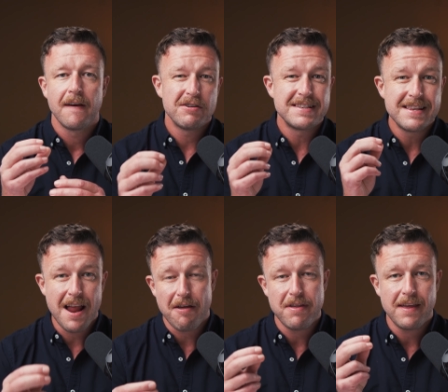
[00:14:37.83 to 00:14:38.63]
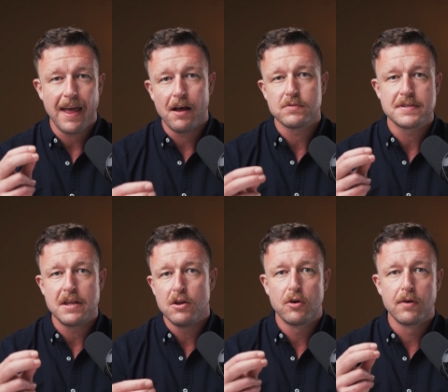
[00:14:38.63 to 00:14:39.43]
there is nothing else
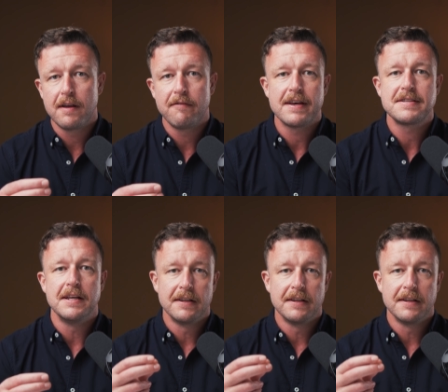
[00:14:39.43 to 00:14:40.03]
that you could invest